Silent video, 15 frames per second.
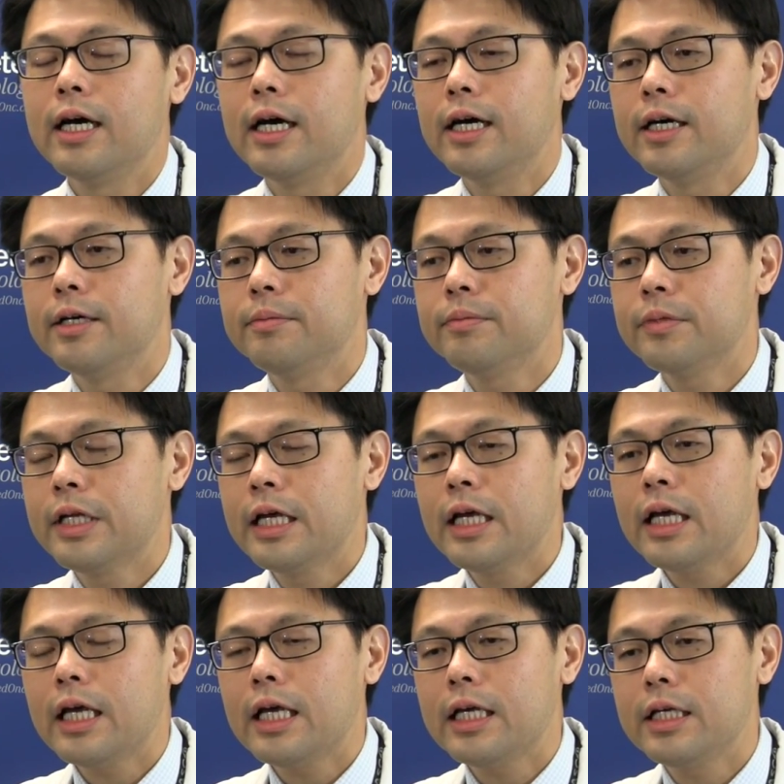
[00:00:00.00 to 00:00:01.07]
Um,
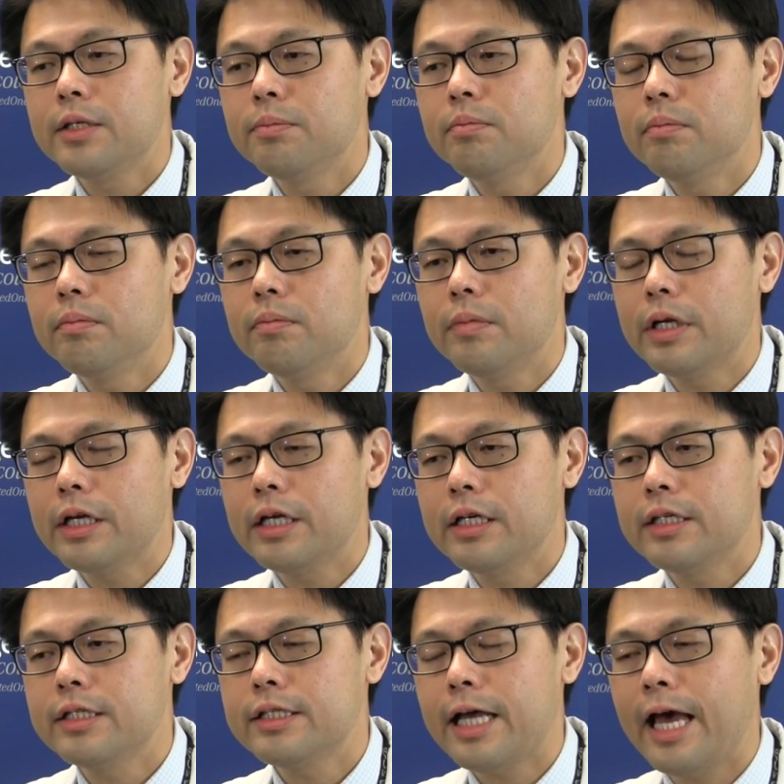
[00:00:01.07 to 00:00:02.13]
it
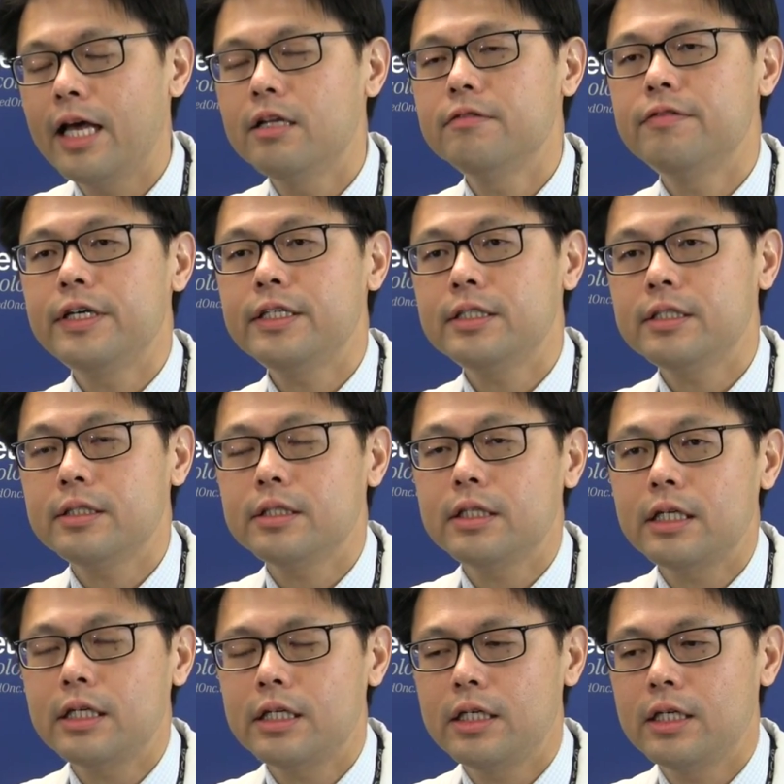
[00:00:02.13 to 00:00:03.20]
is elevated
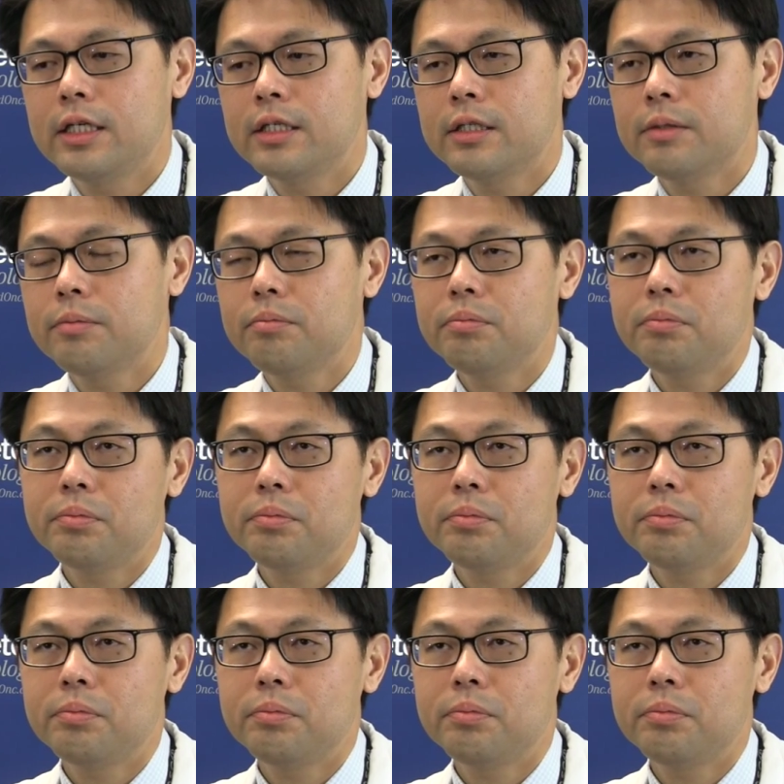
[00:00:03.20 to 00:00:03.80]
in